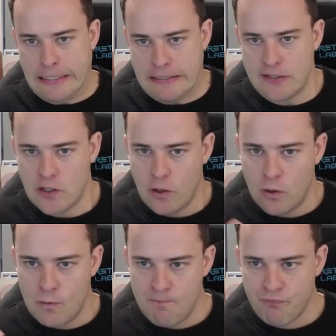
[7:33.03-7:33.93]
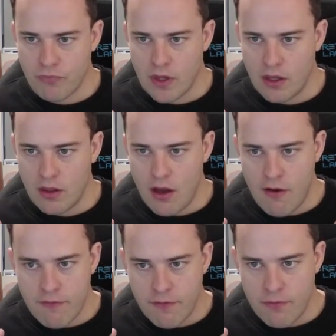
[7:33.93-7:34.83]
So
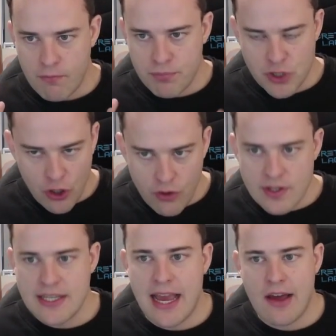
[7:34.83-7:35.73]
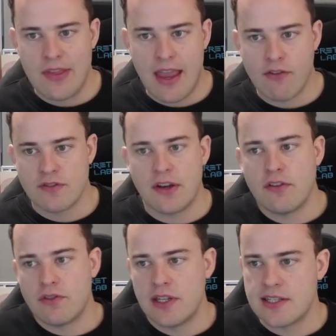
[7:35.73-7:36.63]
I've toned down the average value
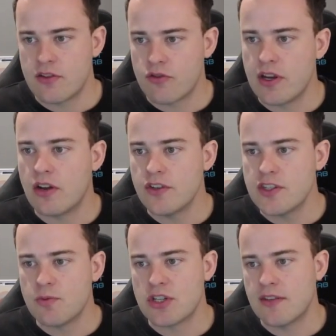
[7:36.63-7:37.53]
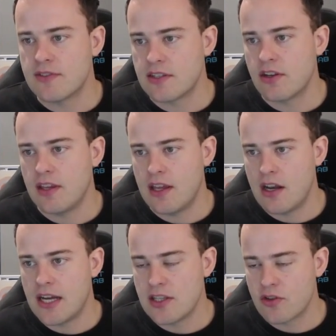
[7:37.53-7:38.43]
of elites to $3, which gives us only a
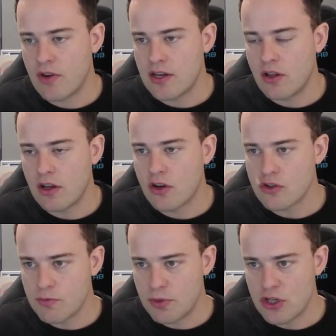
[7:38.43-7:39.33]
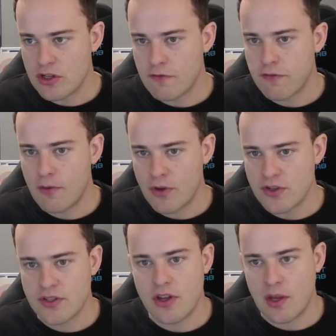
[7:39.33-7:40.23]
$93 contribution from
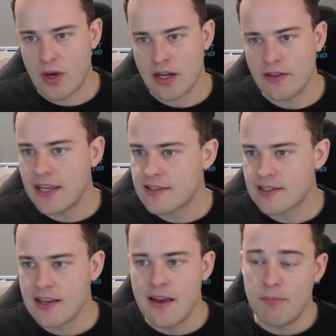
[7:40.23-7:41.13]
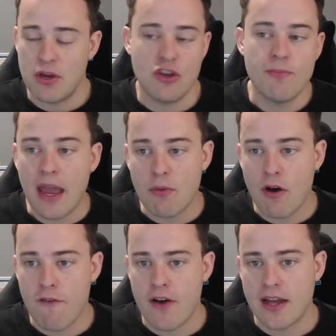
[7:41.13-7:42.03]
those 31 elites. But you may
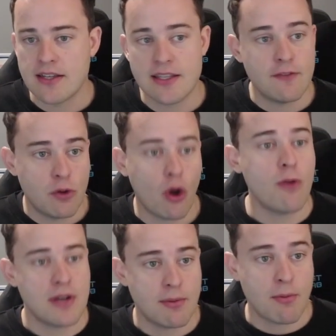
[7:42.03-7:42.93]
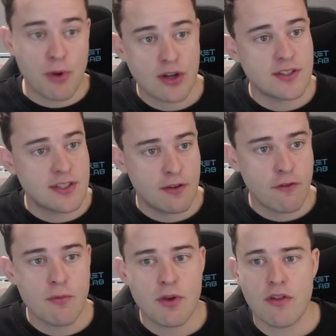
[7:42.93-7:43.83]
well find that if you open up a box that
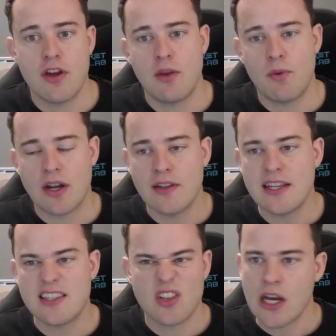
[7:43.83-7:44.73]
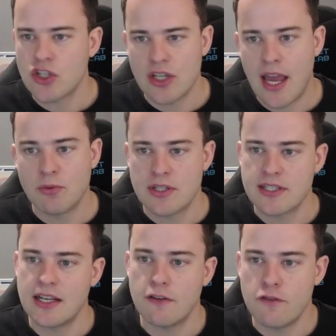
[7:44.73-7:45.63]
from your 31 elites, you're actually able to
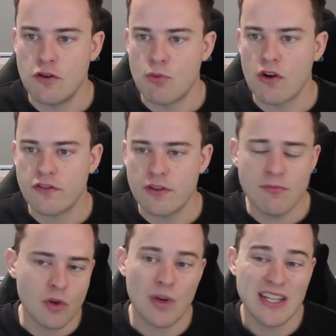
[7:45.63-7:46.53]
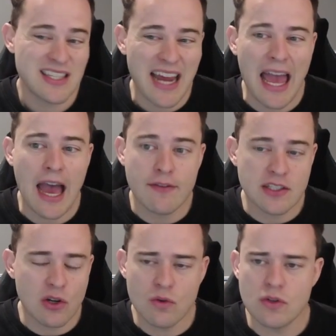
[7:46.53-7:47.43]
sell a few more of them. The ones that I have
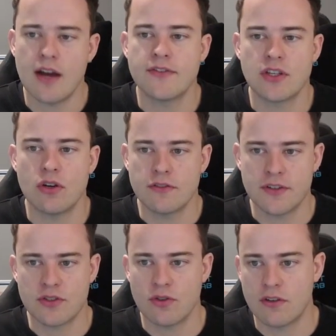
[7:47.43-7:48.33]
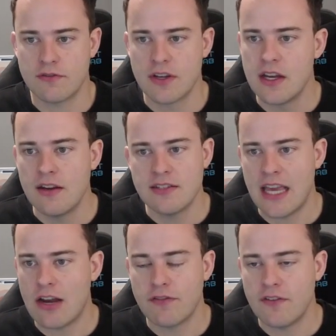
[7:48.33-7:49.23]
sold, I've sold for sort of
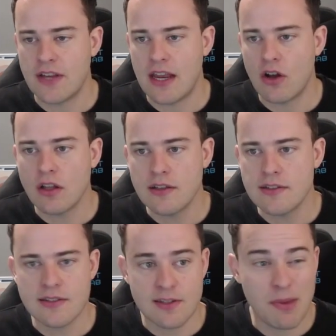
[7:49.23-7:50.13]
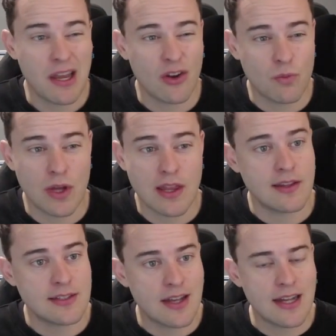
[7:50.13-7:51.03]
$10 or $15, depending on whether
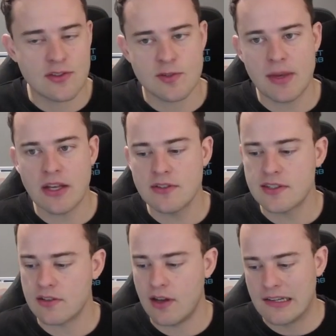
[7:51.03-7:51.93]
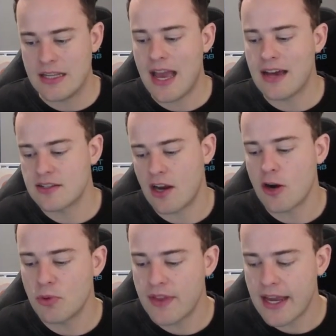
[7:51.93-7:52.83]
they're sites or spells and how
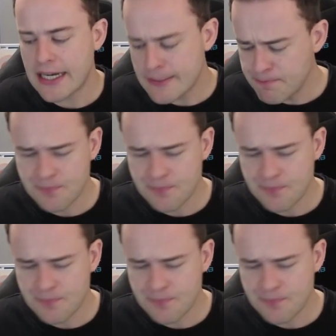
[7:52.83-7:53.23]
desirable they are.